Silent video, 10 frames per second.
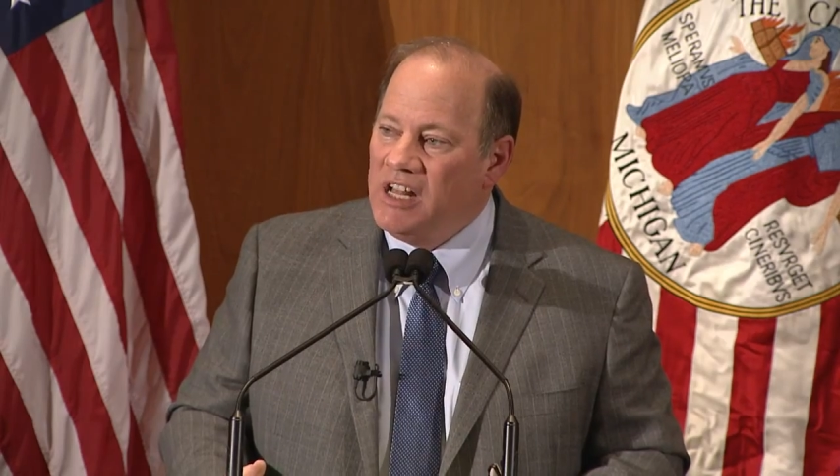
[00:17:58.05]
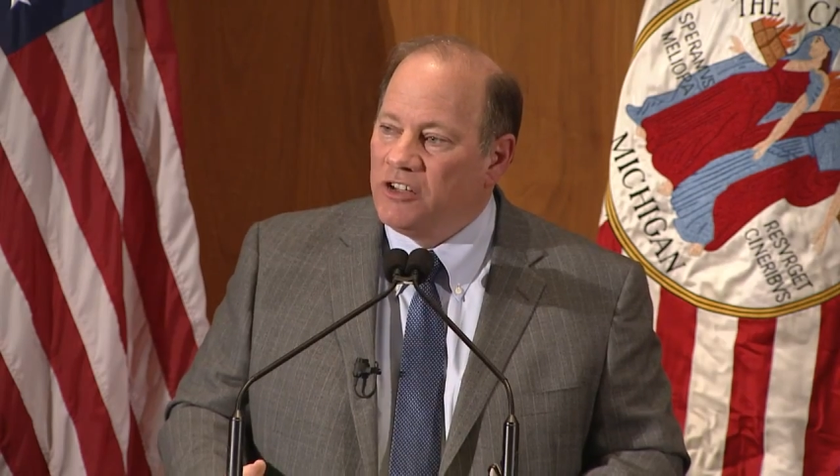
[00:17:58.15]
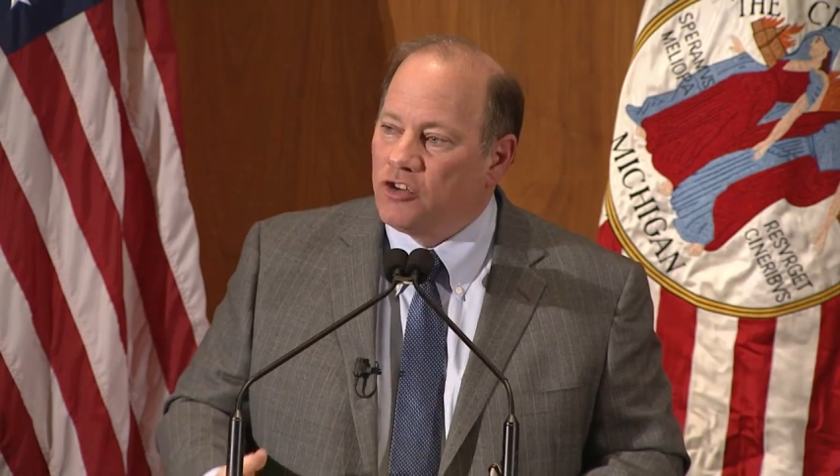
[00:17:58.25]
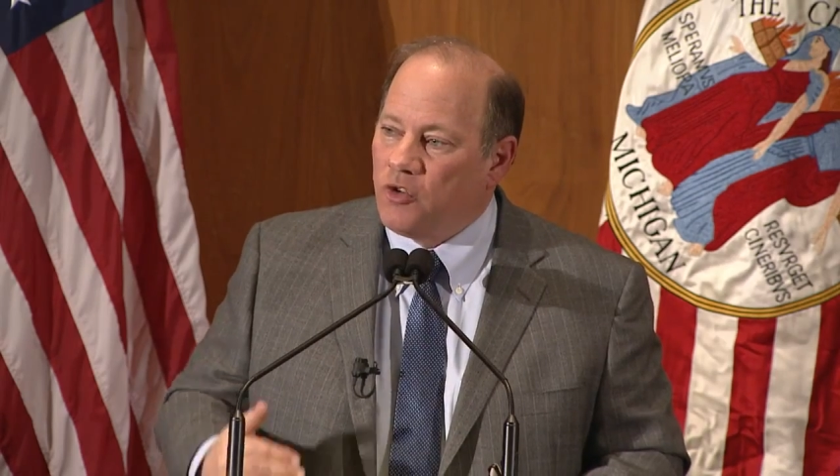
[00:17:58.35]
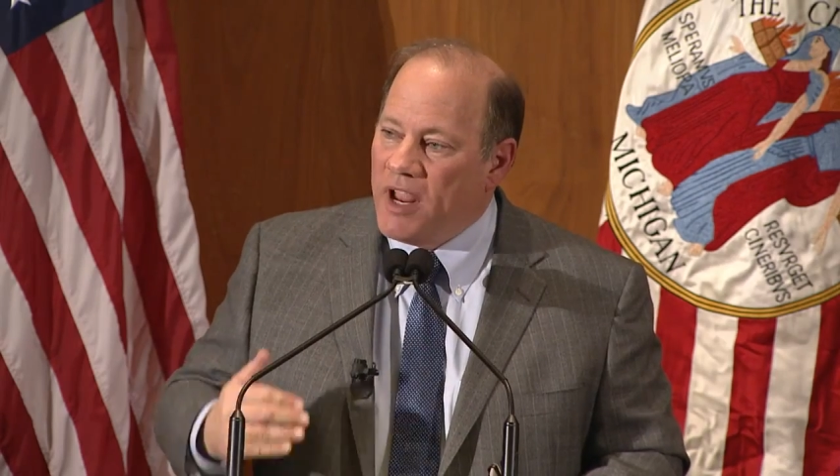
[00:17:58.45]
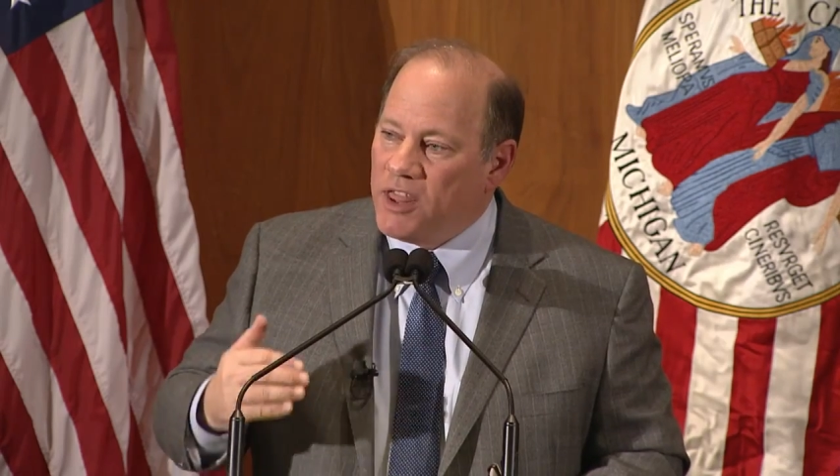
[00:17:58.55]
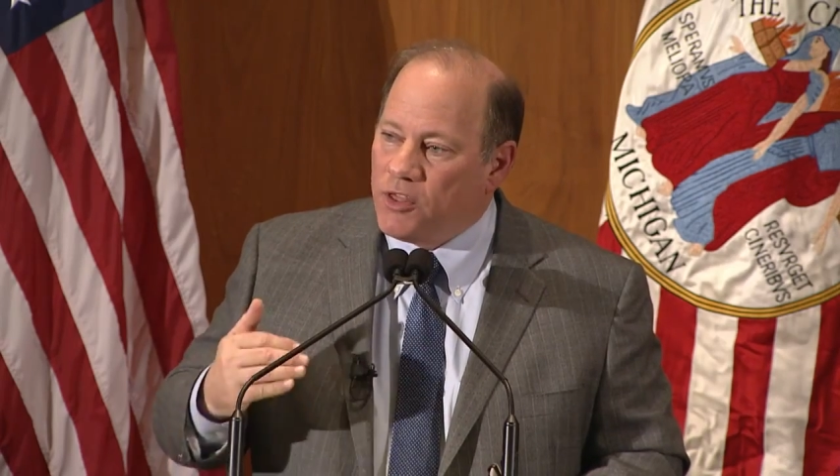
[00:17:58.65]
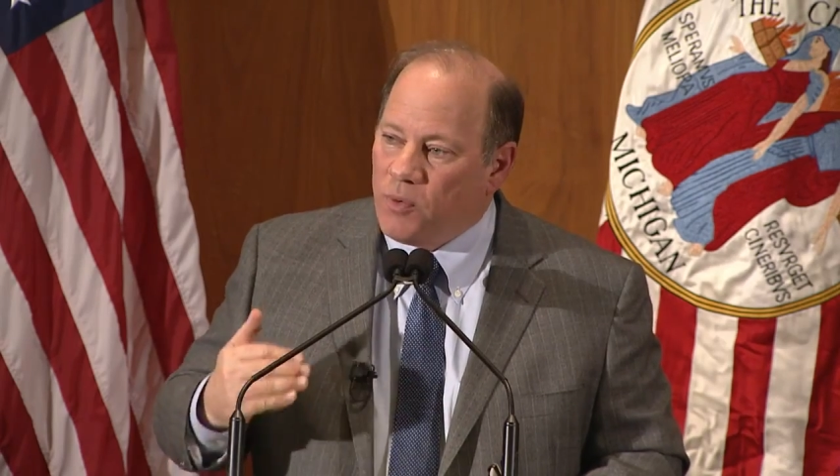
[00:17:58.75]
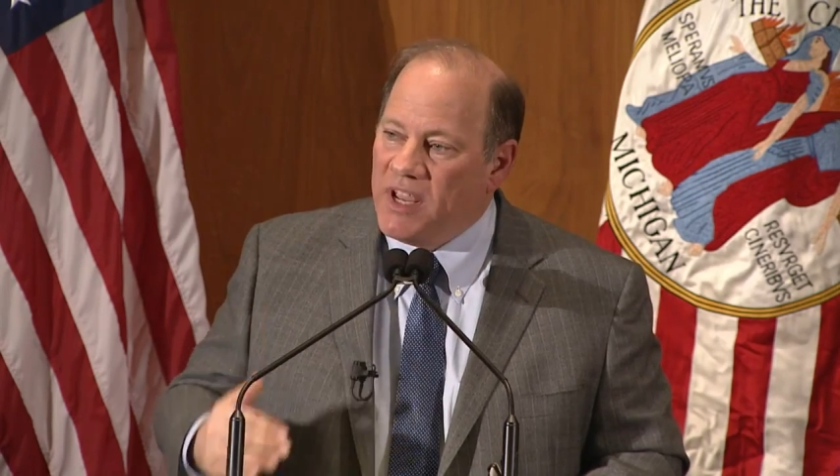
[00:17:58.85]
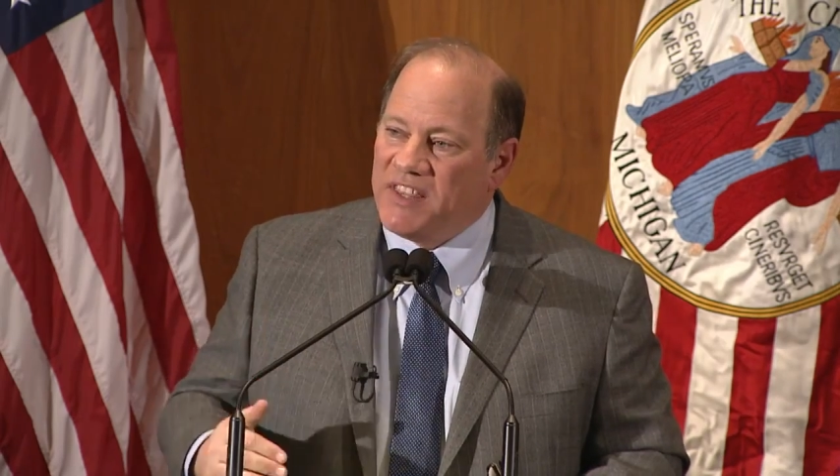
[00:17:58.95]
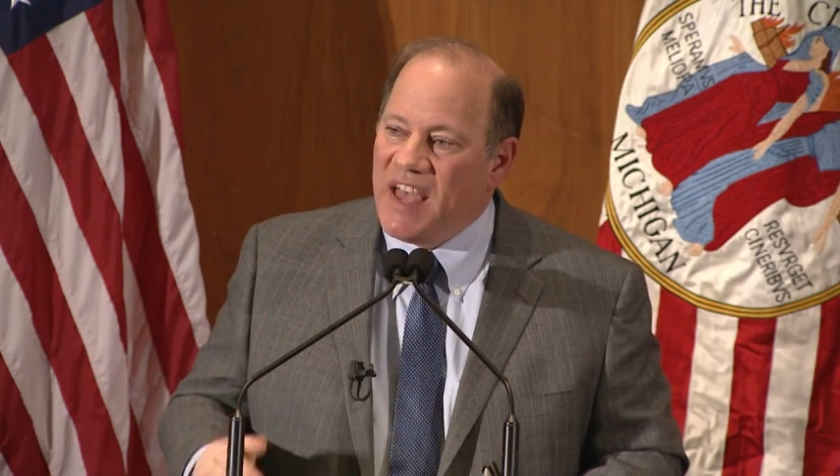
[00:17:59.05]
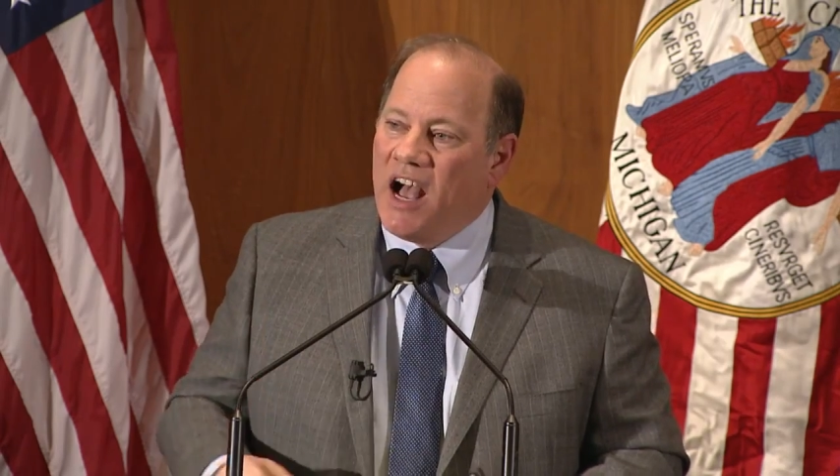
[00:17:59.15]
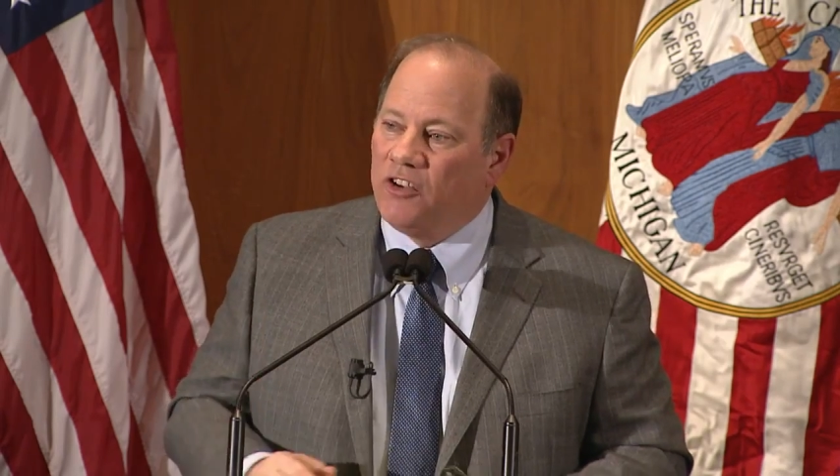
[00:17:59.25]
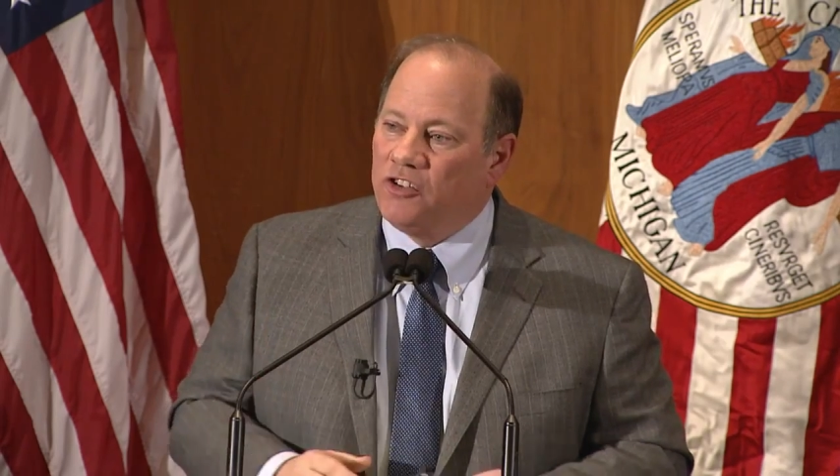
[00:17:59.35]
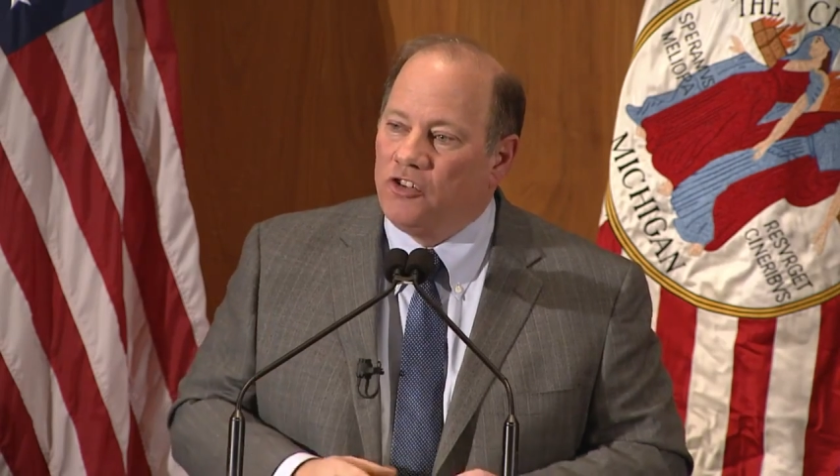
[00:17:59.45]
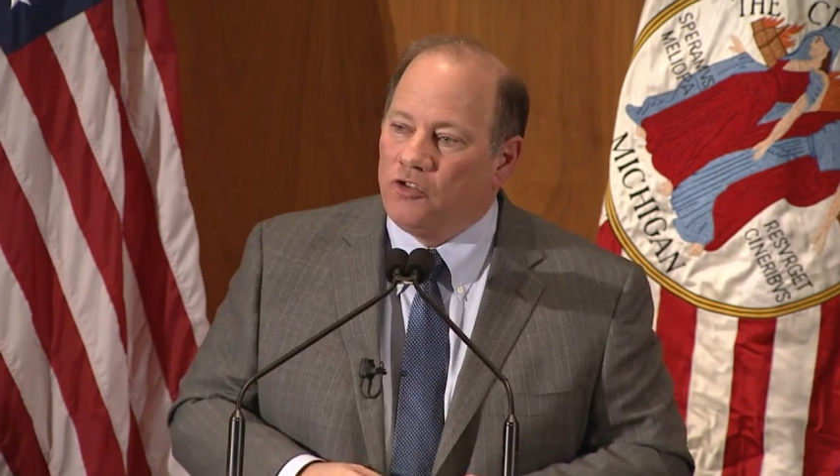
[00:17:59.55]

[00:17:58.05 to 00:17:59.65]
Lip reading: to train 3,000